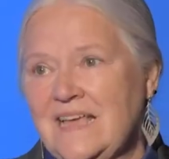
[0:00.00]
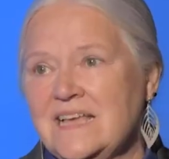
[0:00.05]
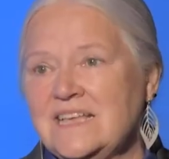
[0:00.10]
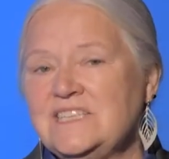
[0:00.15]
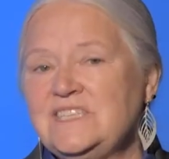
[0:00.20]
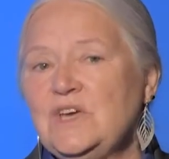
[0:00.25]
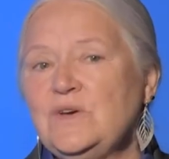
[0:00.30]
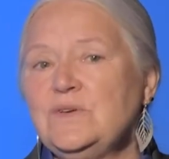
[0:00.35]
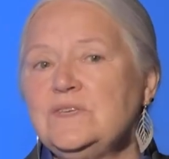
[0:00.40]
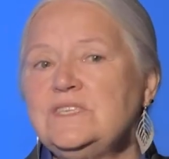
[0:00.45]

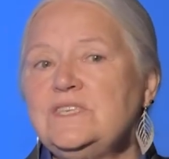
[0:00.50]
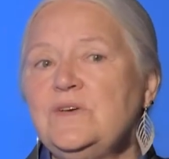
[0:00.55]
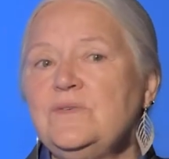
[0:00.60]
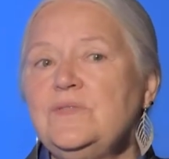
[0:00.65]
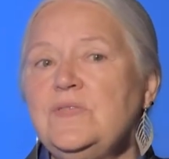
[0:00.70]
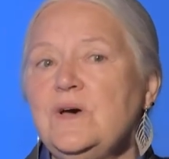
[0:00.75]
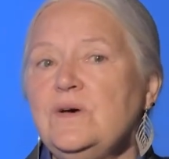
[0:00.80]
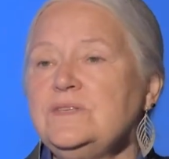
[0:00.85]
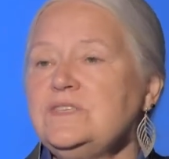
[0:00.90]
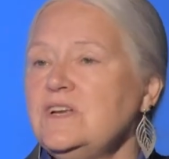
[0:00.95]
So
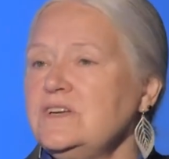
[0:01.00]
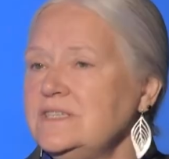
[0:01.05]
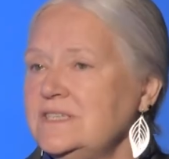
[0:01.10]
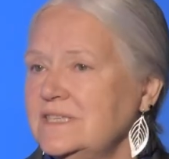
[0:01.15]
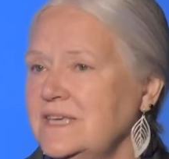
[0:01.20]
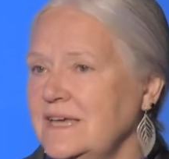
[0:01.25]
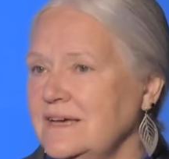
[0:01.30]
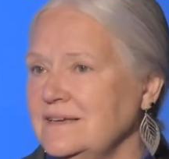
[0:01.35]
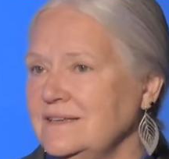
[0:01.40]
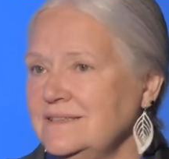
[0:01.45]
those are
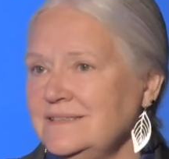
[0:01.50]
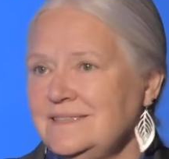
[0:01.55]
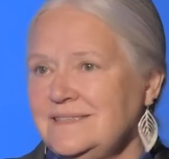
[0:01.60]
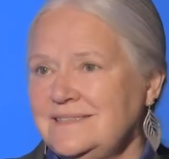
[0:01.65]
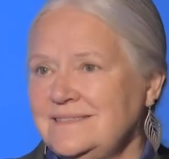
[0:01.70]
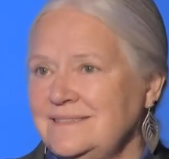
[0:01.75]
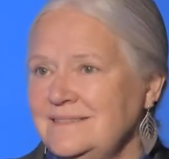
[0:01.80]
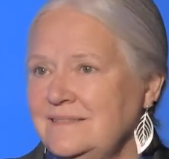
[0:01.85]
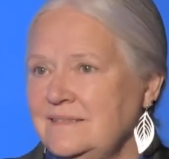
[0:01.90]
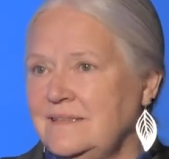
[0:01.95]

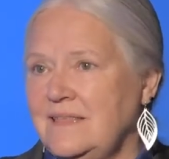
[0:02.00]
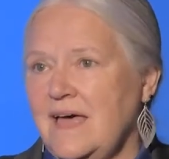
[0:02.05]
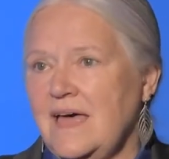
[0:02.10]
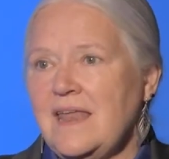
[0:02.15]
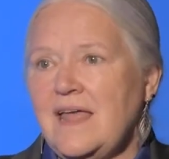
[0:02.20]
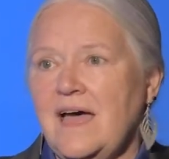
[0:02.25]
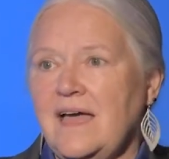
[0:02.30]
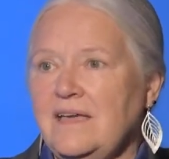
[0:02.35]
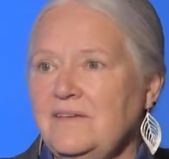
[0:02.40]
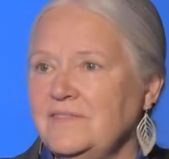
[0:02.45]
skills that
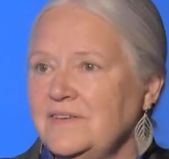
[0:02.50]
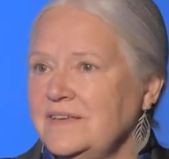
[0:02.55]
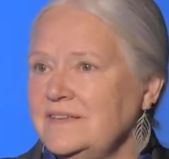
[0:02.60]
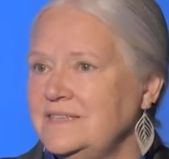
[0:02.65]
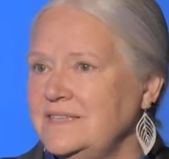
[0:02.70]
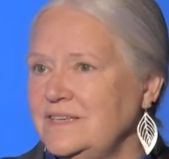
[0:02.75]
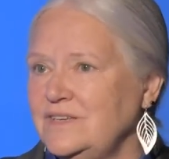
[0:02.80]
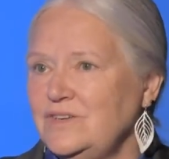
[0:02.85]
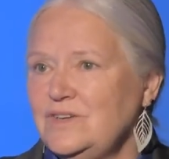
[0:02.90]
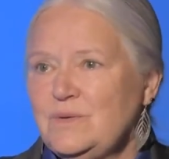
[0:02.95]
I have
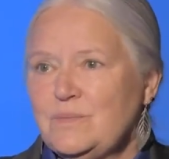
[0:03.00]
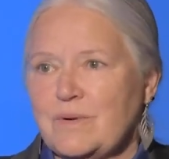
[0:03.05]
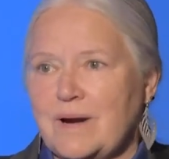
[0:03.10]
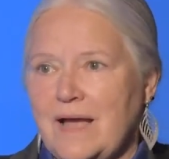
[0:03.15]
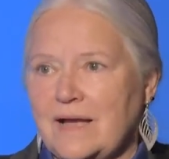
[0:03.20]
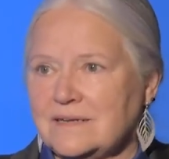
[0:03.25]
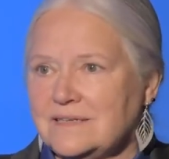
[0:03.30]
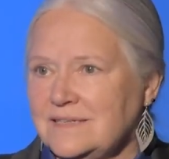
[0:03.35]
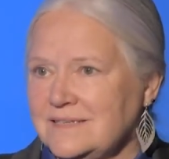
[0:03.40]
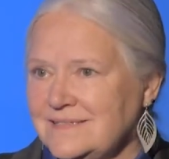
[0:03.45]
continued to
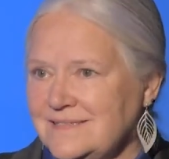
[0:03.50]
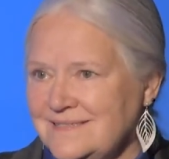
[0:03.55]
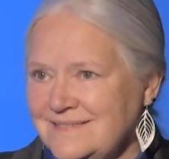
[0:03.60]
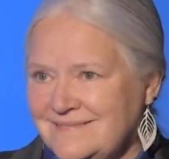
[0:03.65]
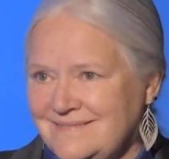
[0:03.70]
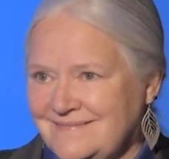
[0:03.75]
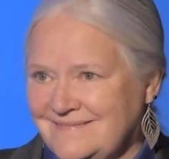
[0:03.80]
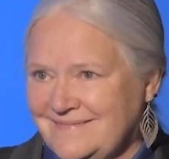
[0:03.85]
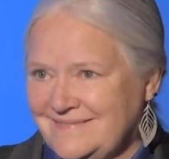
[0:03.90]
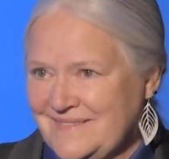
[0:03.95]
practice
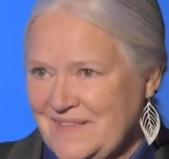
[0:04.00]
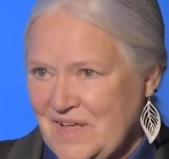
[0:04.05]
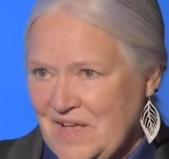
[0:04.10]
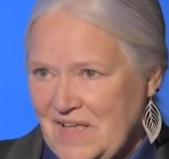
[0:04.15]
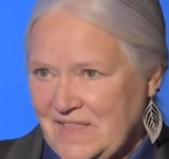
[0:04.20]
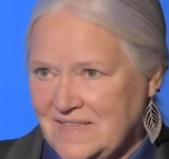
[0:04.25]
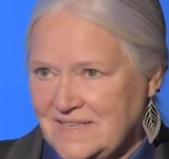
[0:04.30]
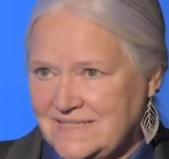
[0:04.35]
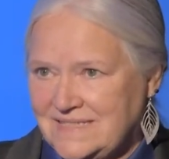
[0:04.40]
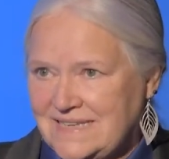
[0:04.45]

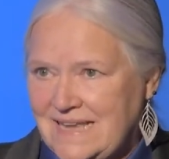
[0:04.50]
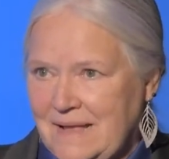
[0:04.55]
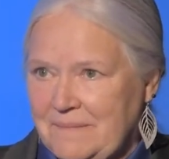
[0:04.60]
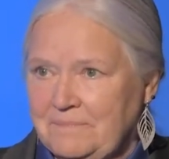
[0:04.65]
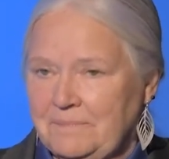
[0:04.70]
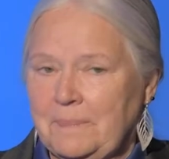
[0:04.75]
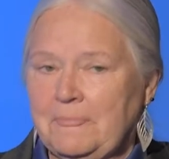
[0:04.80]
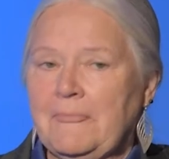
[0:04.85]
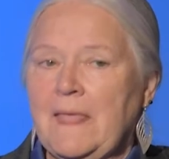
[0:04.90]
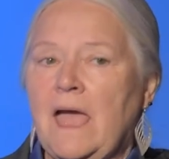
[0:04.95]
all this time.
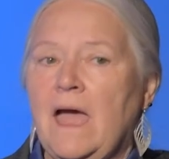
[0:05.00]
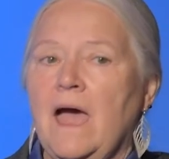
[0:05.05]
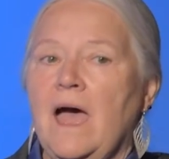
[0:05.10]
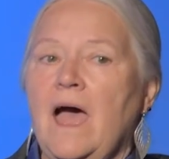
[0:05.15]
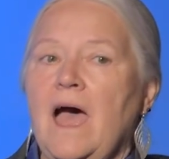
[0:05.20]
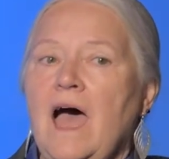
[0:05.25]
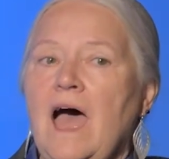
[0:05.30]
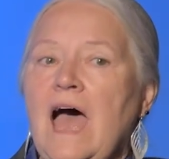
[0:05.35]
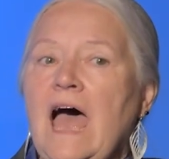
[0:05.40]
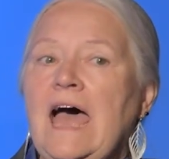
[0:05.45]

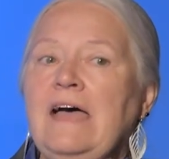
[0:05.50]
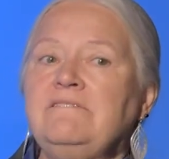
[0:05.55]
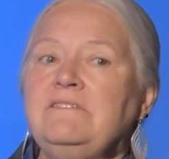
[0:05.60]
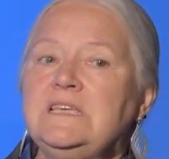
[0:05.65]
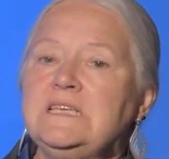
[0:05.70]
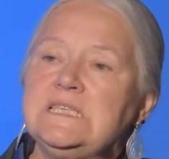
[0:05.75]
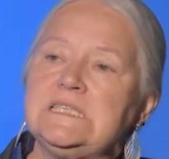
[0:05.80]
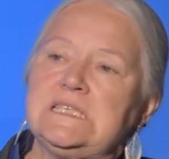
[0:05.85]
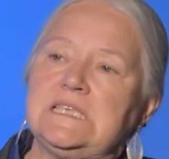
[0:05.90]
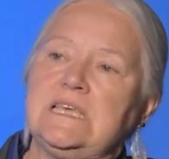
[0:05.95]

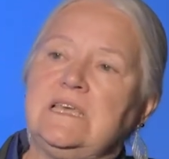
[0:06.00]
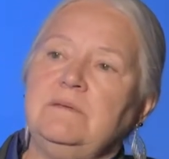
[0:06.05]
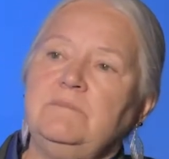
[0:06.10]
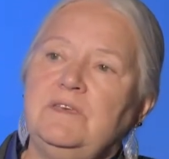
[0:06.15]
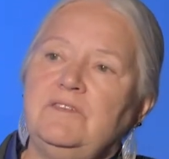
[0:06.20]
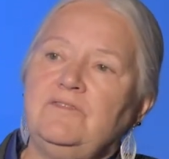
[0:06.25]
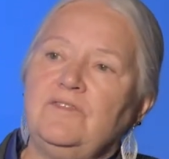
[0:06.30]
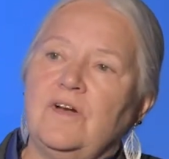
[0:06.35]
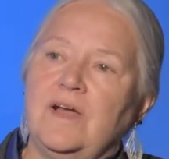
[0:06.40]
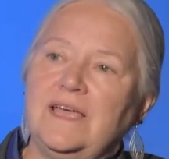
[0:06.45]
Obviously,
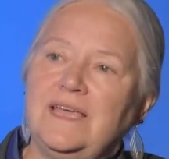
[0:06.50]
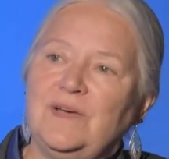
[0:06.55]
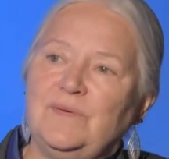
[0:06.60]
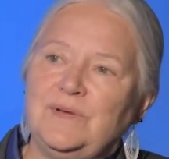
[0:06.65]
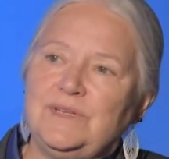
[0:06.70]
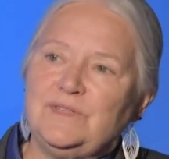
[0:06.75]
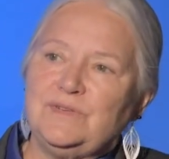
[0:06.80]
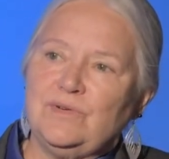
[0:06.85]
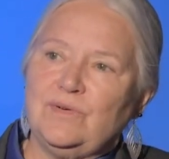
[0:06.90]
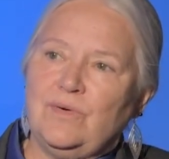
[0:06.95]
before I go
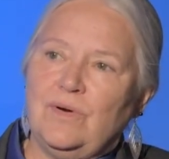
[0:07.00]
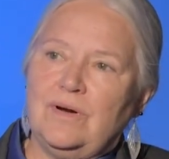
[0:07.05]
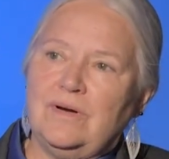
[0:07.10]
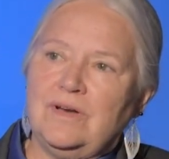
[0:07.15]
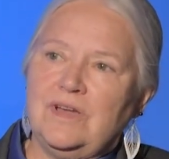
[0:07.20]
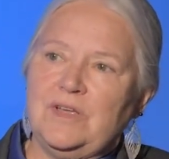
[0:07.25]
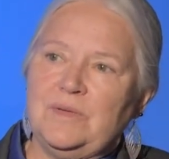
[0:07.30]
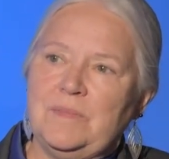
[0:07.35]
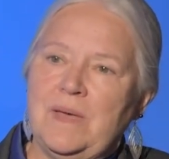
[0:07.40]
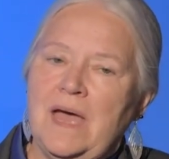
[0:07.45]
into a
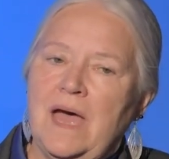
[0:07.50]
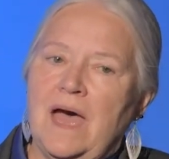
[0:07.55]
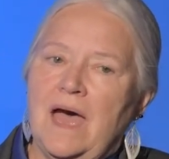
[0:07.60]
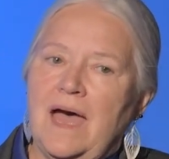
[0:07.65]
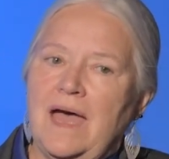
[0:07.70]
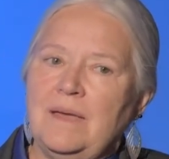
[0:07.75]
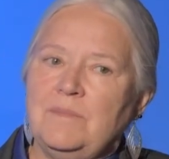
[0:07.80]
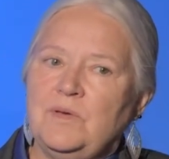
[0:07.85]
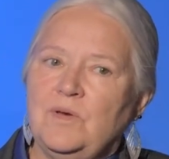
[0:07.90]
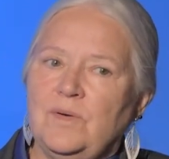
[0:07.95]
courtroom,
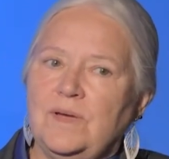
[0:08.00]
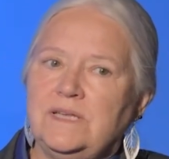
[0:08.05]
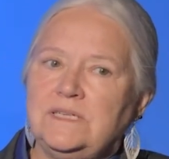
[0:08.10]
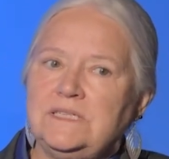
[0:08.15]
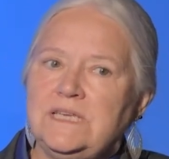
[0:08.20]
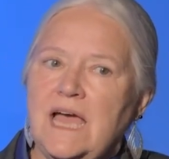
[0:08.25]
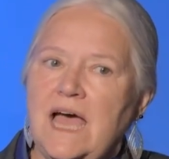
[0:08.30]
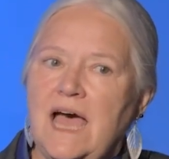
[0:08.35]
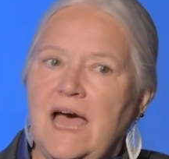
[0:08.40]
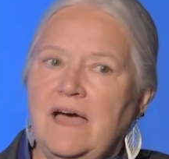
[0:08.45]
I'm going
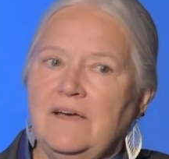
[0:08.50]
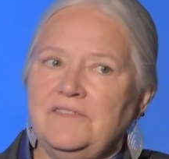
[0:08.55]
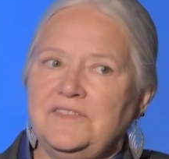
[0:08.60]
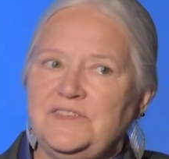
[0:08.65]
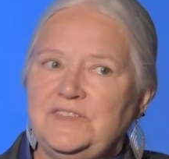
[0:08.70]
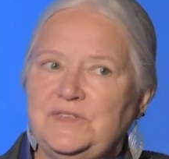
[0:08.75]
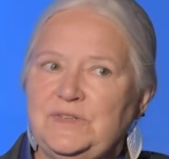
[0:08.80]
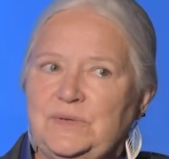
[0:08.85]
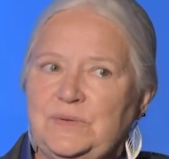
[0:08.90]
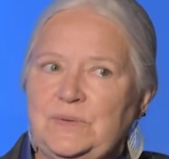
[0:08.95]
to have
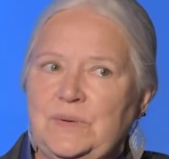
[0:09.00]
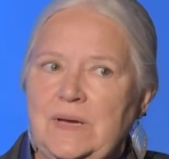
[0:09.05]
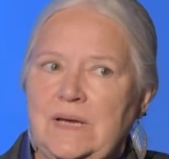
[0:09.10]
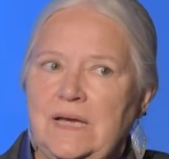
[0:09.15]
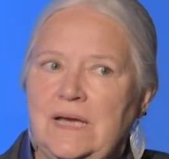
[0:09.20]
to